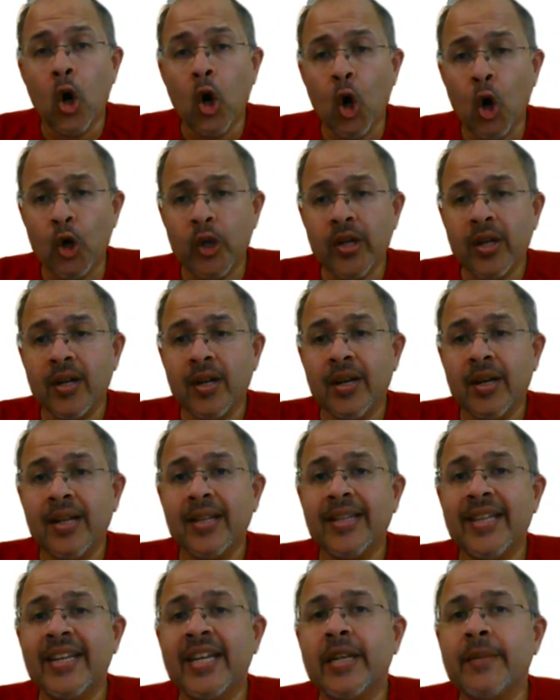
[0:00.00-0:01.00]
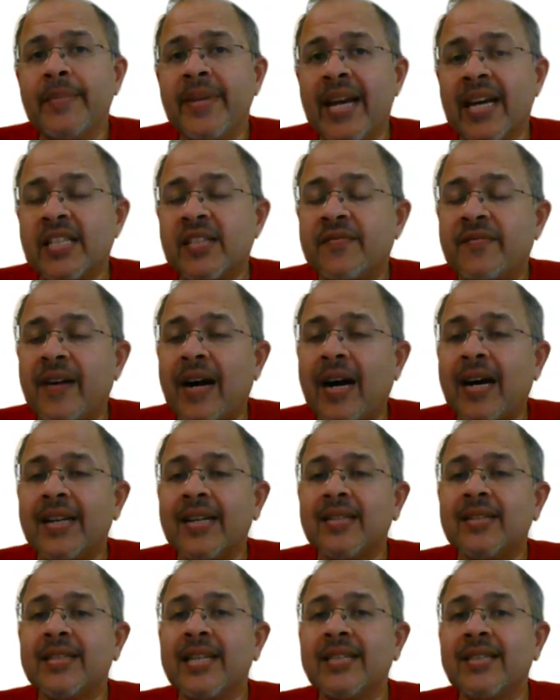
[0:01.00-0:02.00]
or they can be as far
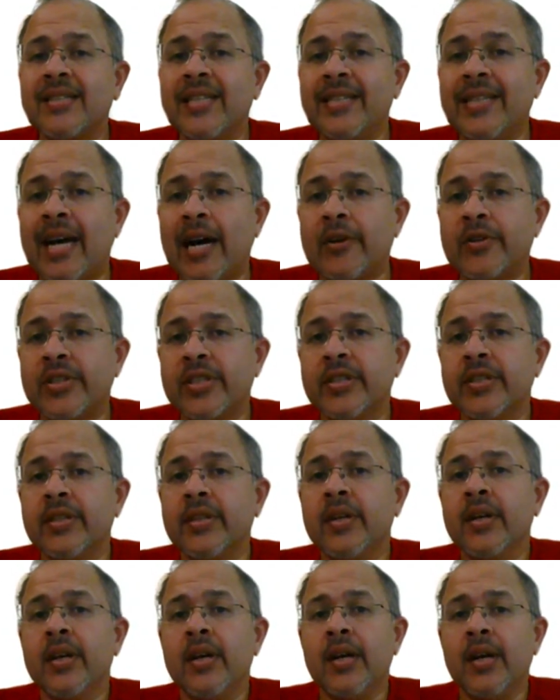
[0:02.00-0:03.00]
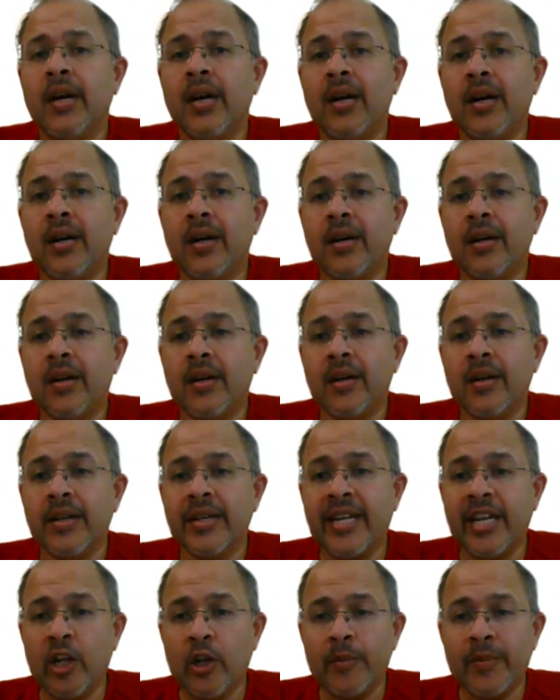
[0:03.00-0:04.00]
as 60,000
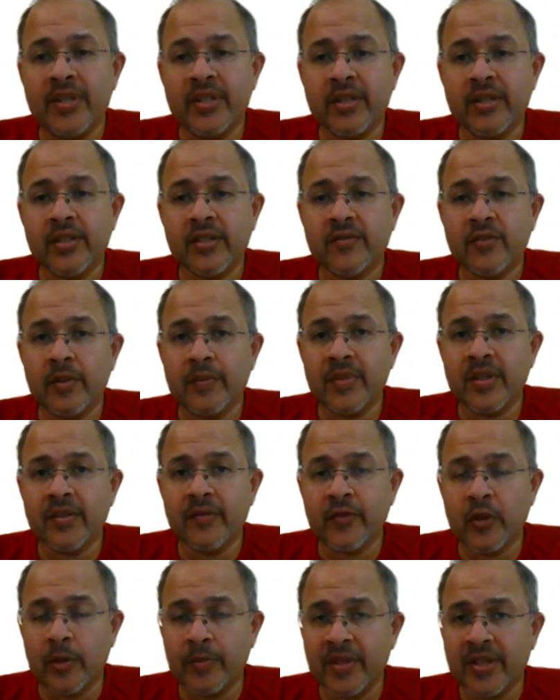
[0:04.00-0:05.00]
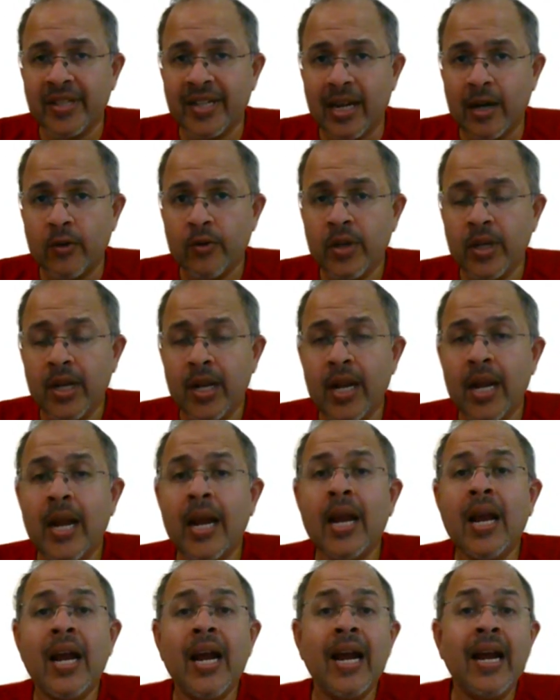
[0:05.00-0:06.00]
kilometers from the ground
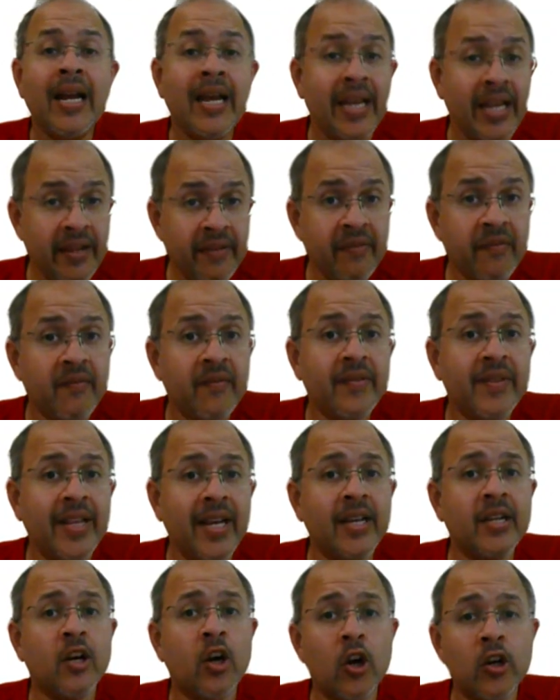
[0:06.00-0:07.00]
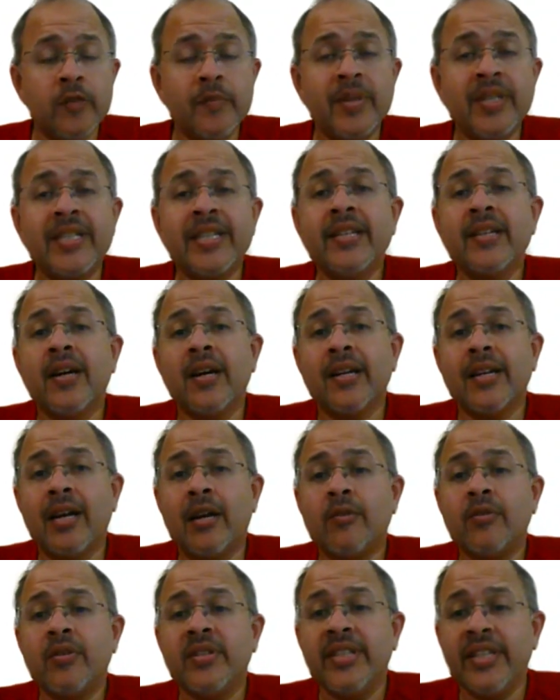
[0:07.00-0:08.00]
if they are orbiting
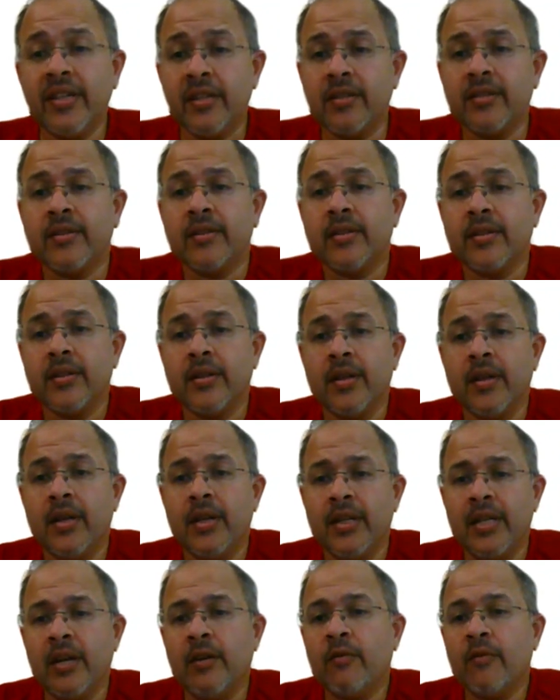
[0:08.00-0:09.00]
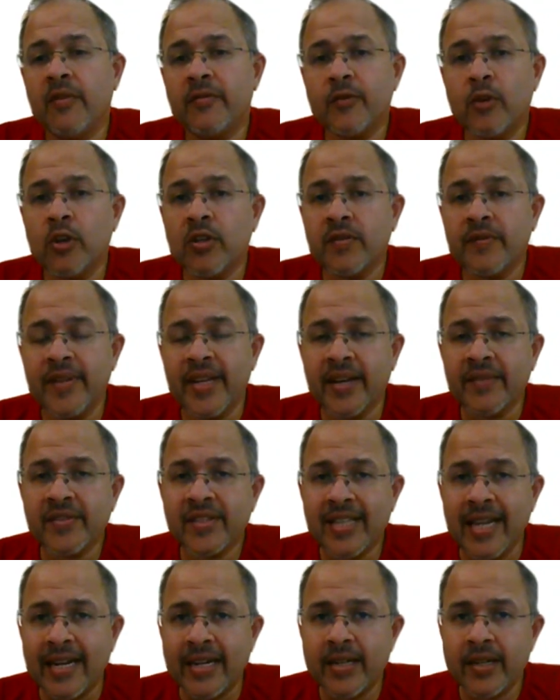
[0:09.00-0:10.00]
around the Earth. Now, of course, we have
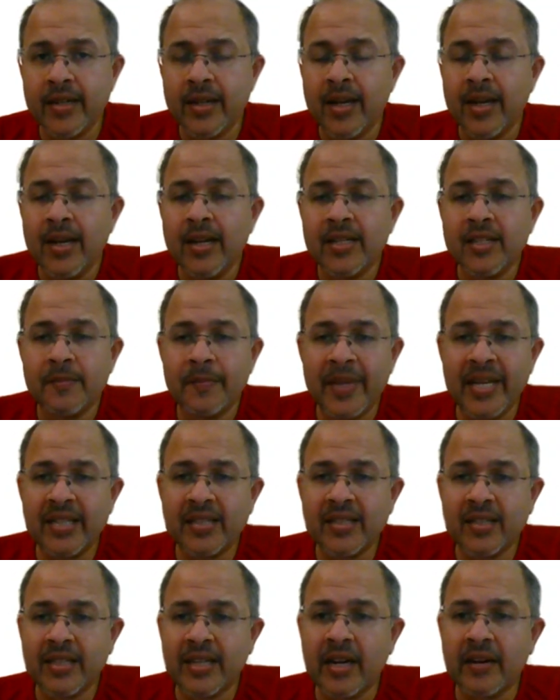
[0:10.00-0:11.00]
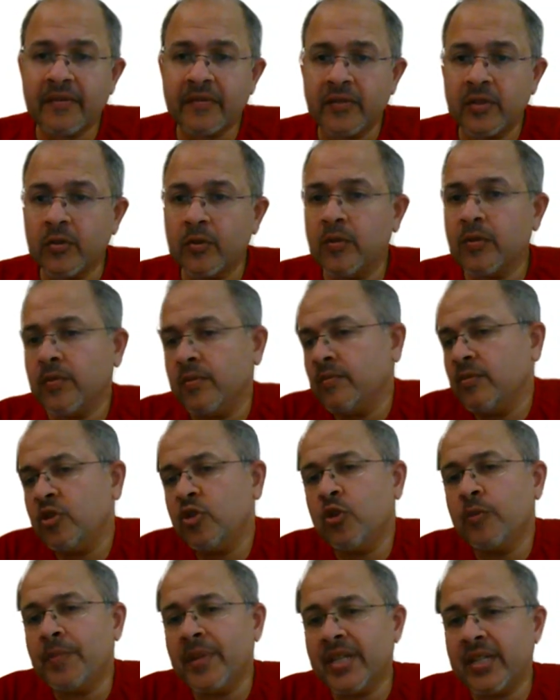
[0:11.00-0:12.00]
sent spacecraft to
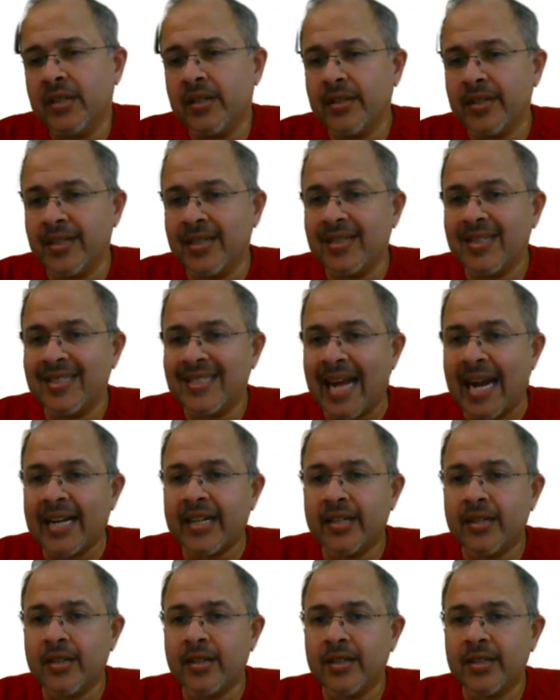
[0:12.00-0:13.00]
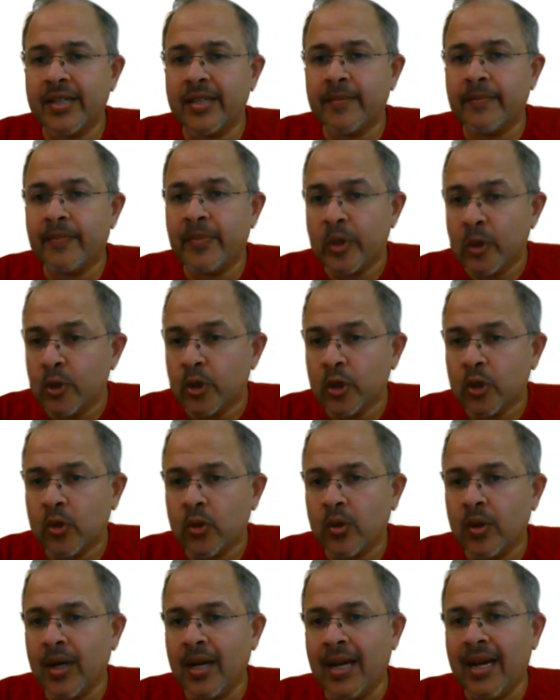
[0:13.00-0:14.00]
Jupiter and Saturn and
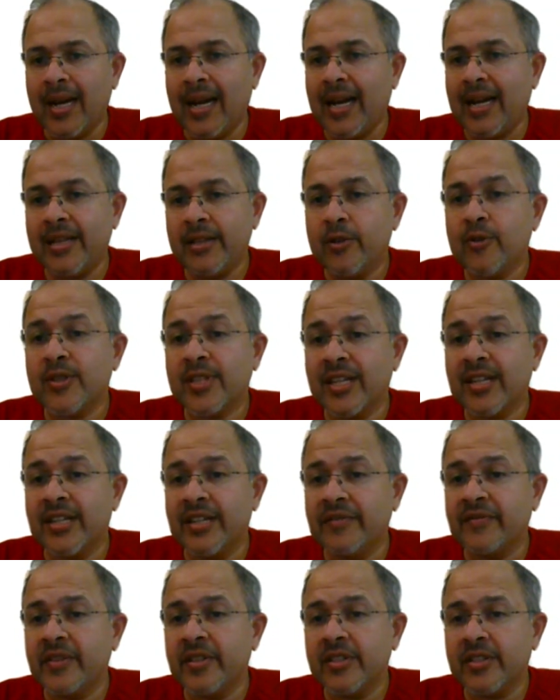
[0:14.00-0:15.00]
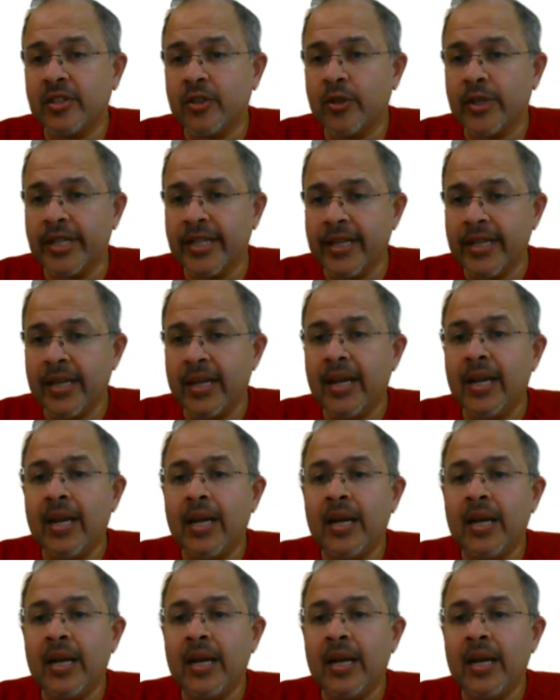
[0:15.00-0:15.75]
Pluto, and those are a different story.